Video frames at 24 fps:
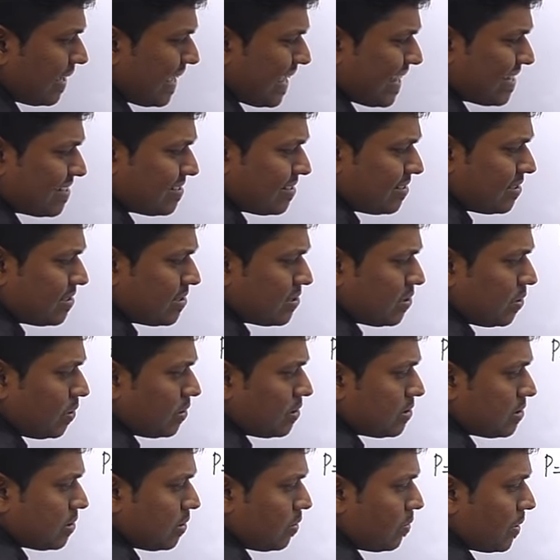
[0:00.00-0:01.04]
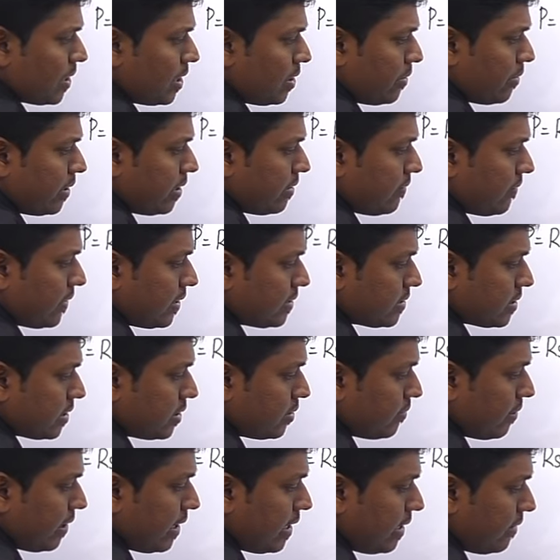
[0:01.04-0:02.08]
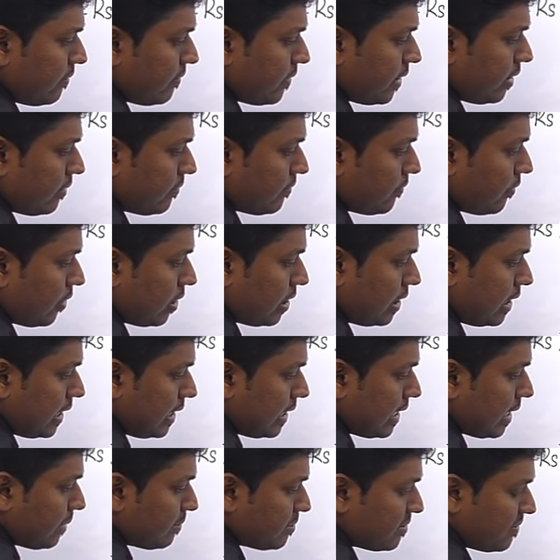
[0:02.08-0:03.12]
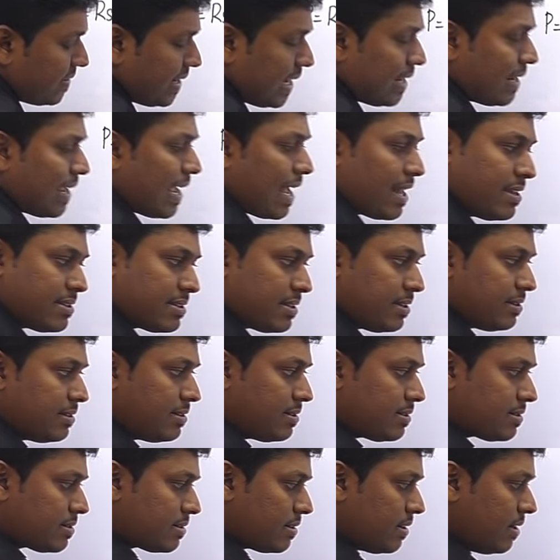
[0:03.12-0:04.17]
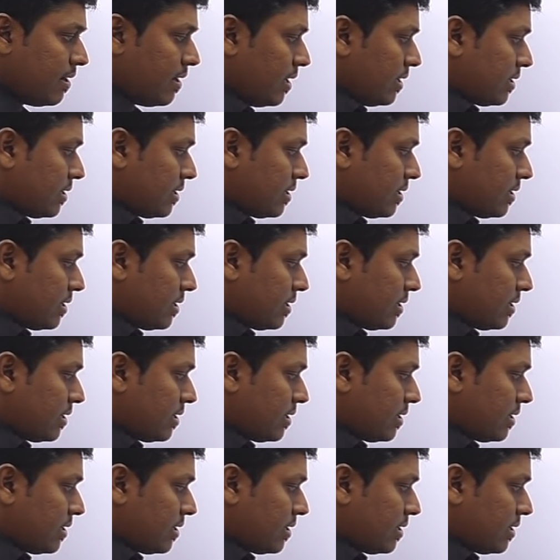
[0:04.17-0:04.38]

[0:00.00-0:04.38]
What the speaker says: cancel this also. 125 is 25, 40 times we can cancel this.